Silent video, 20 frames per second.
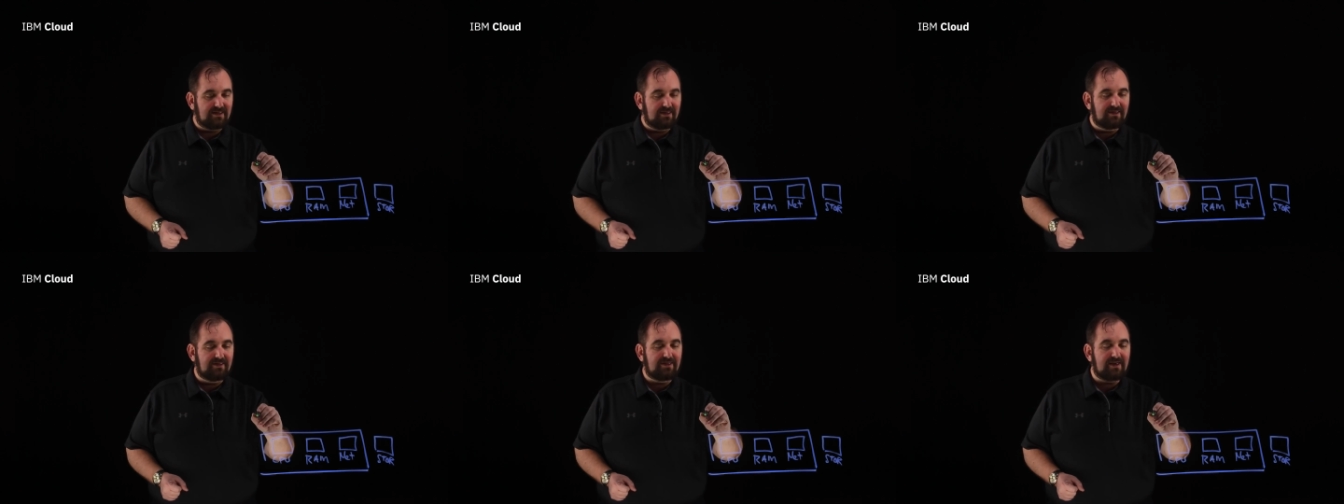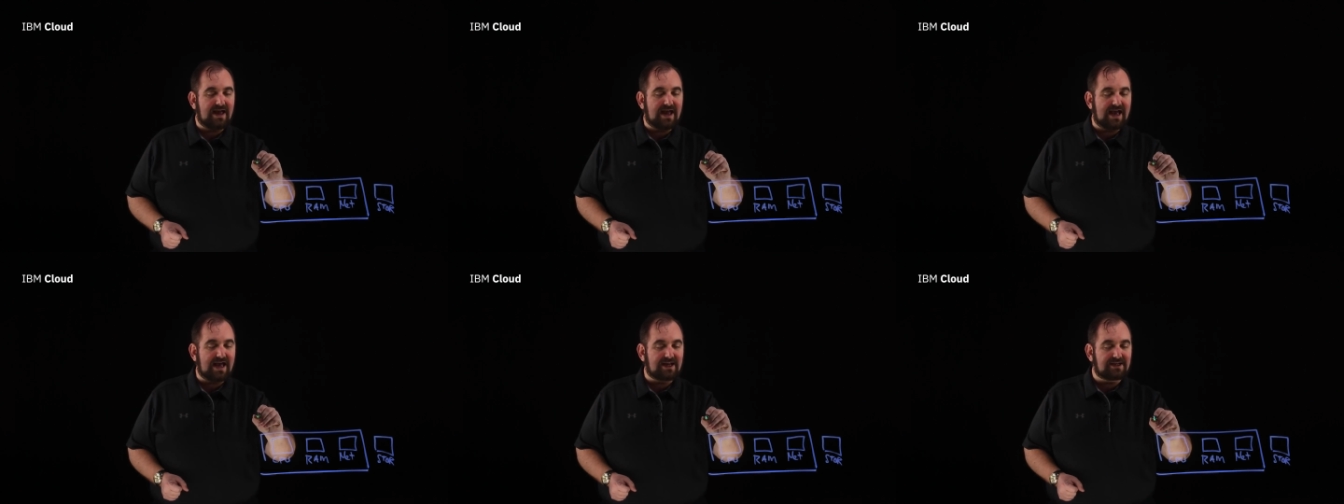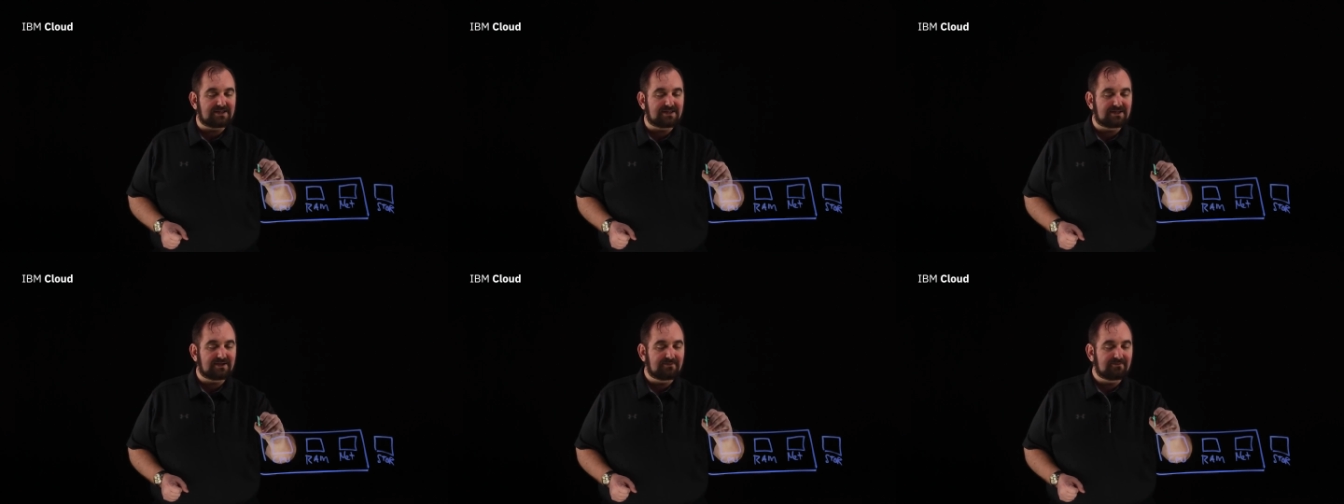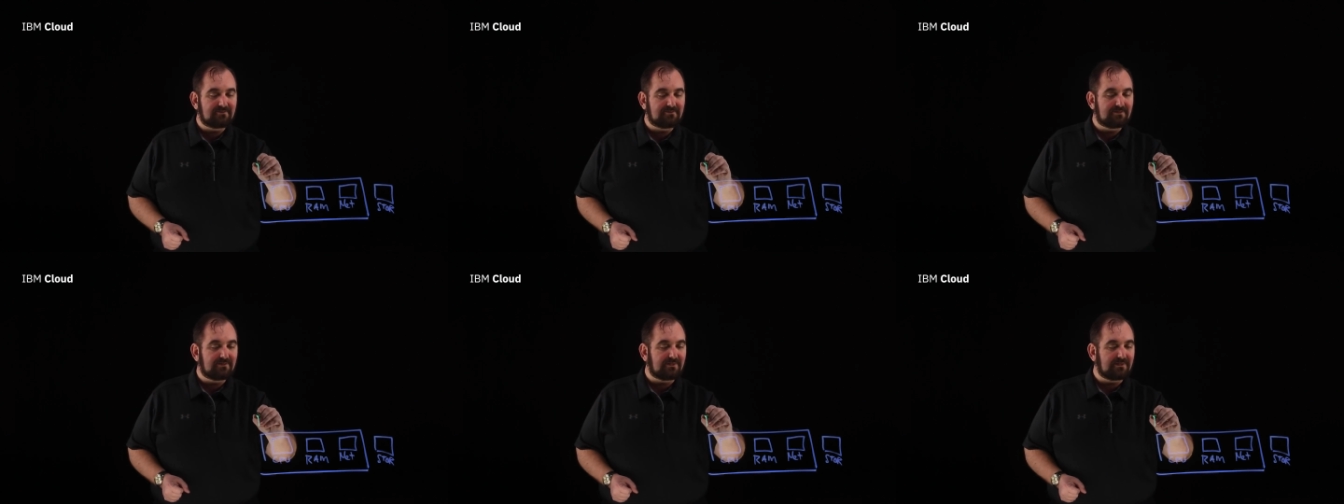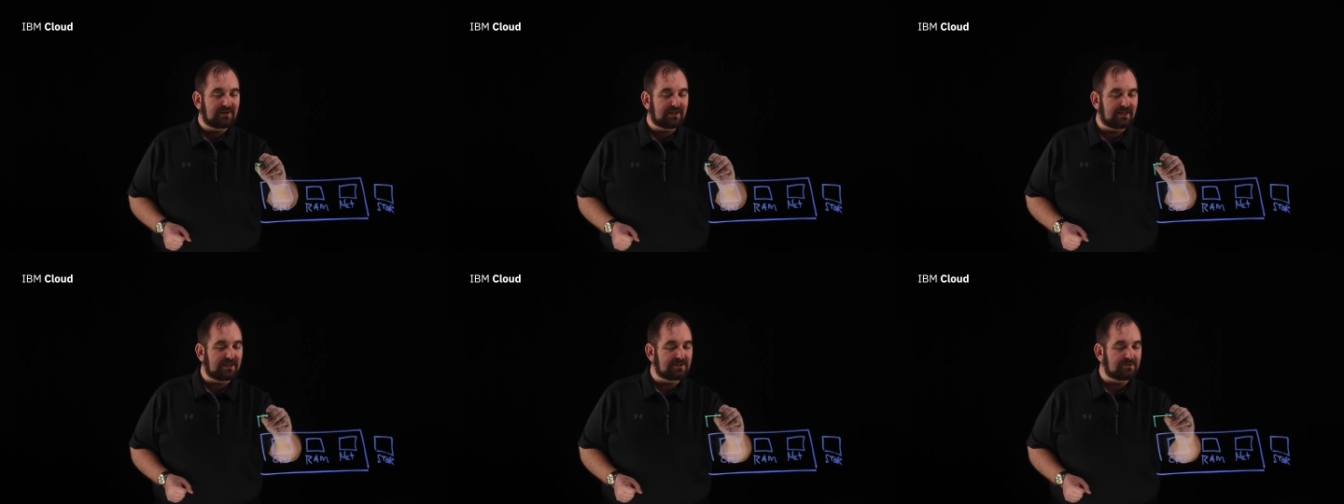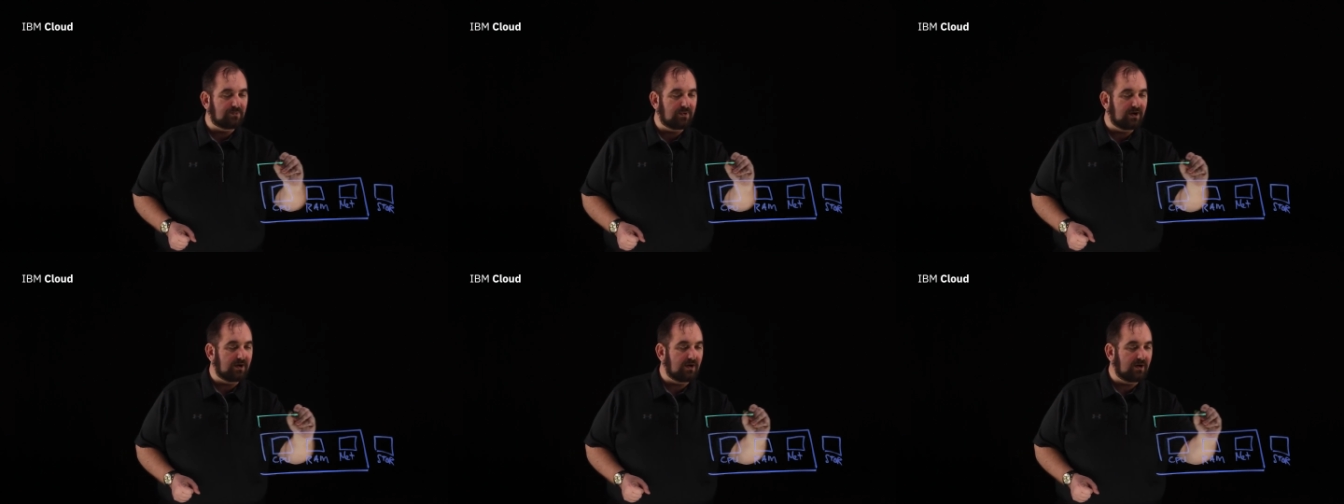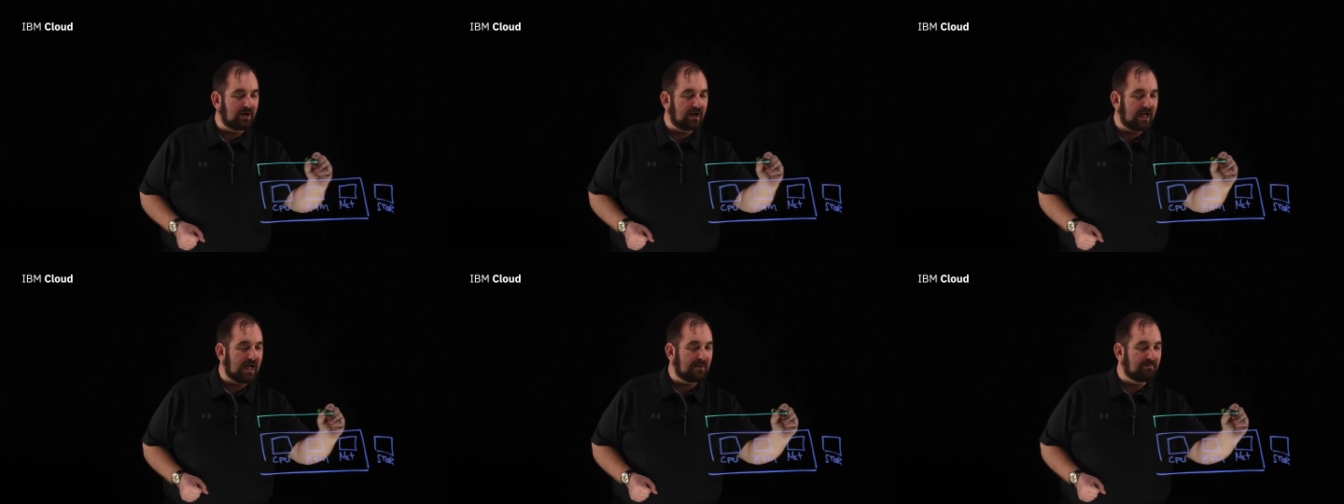That is where
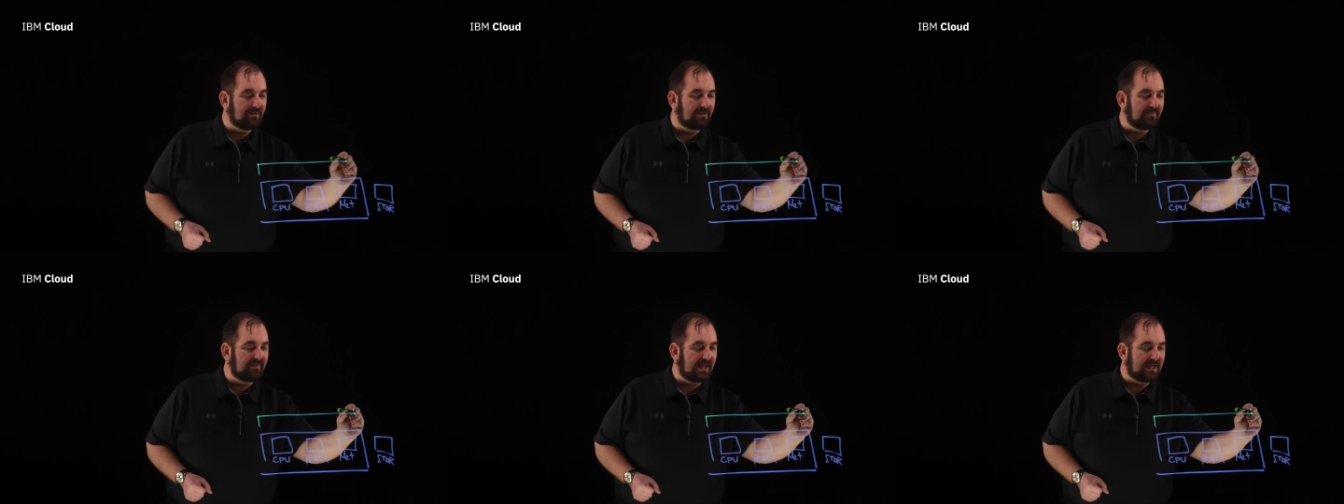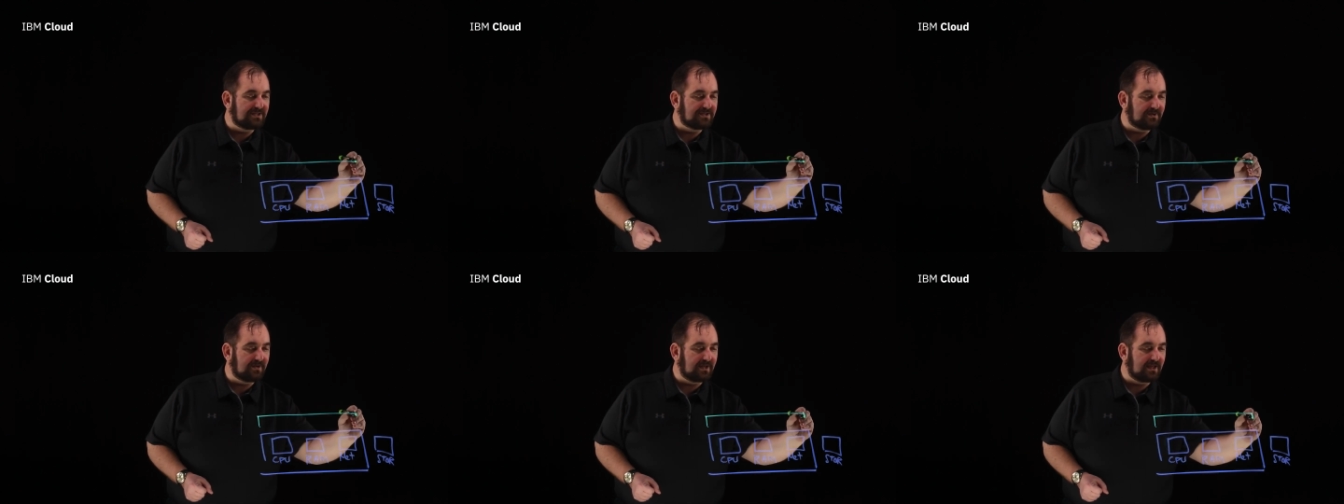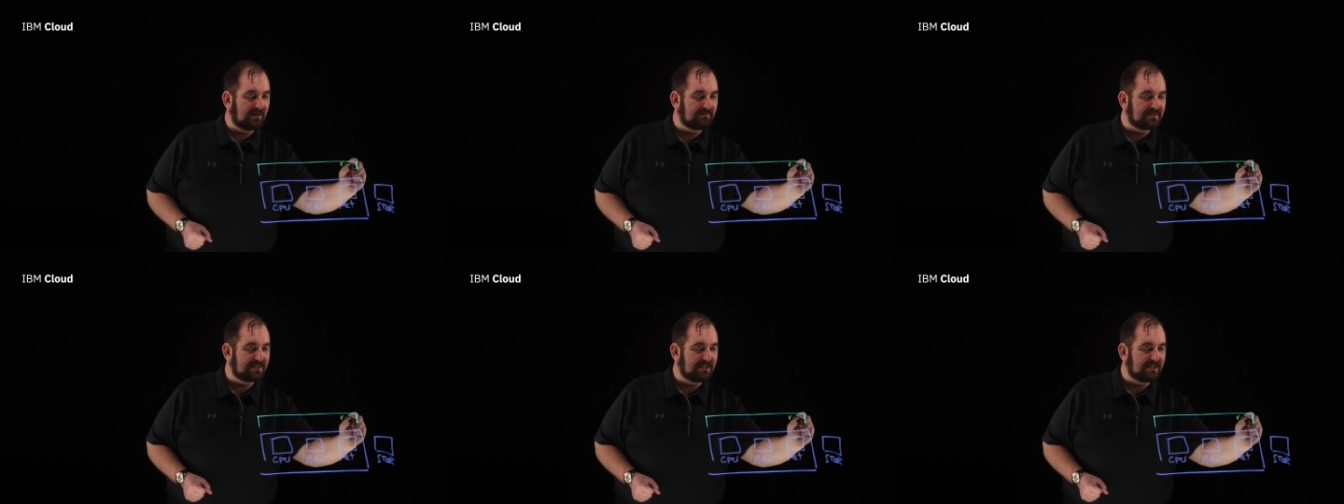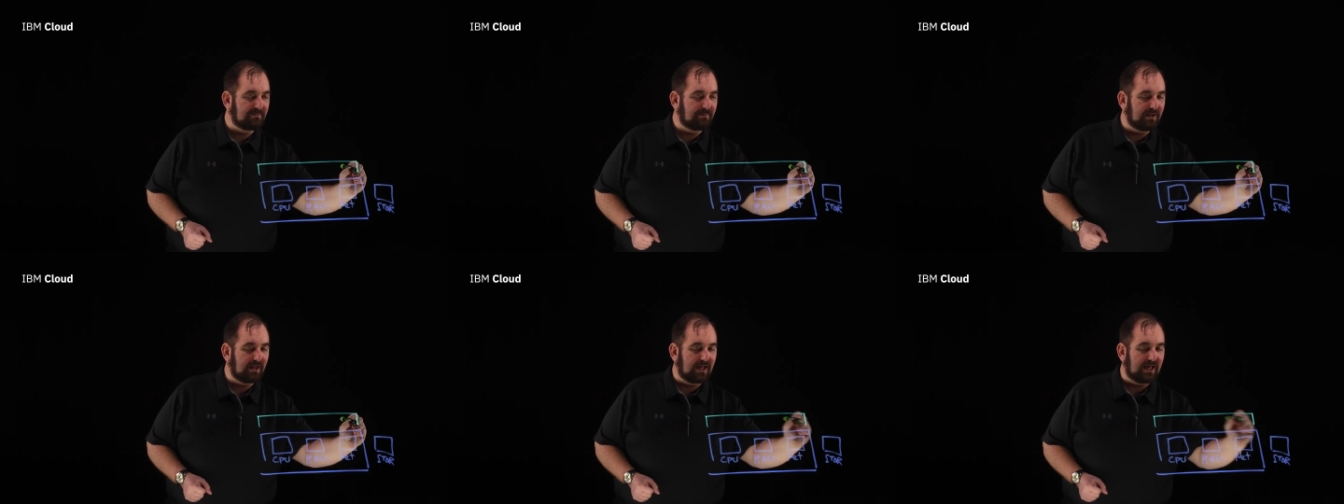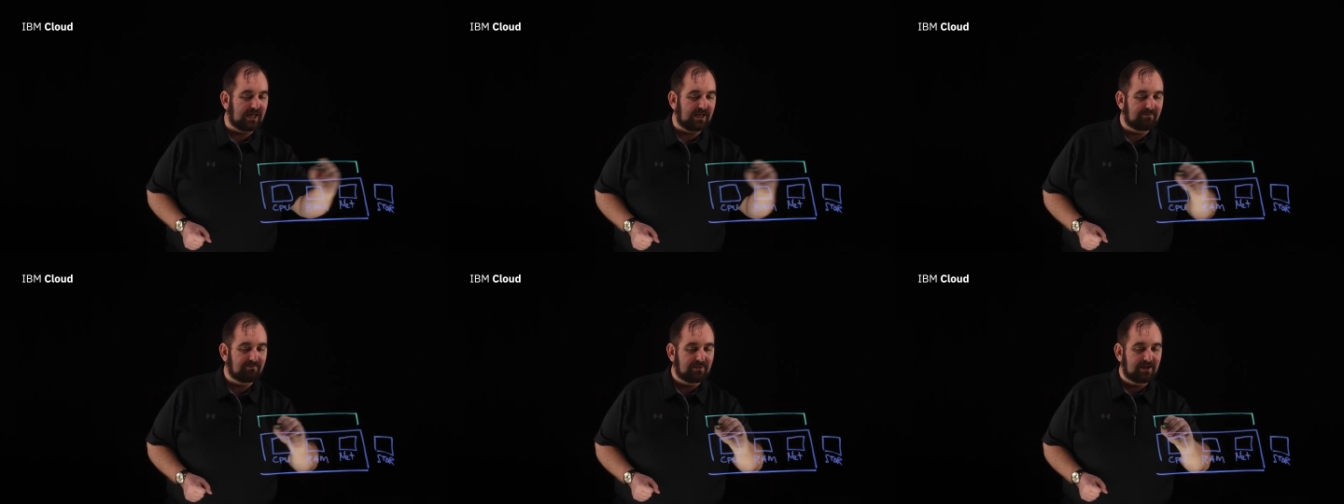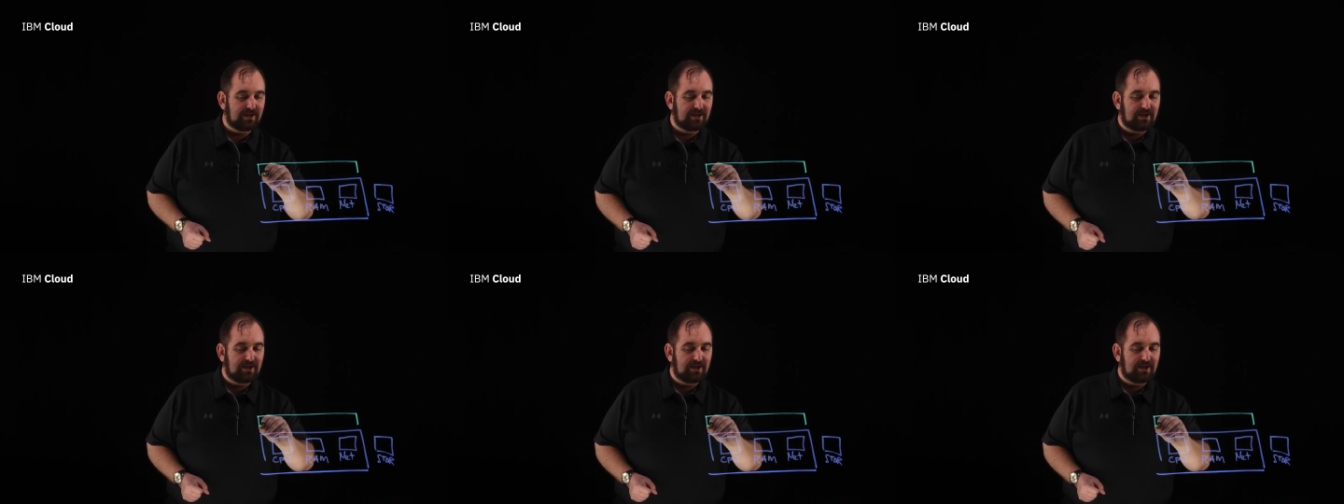our hypervisor comes into play.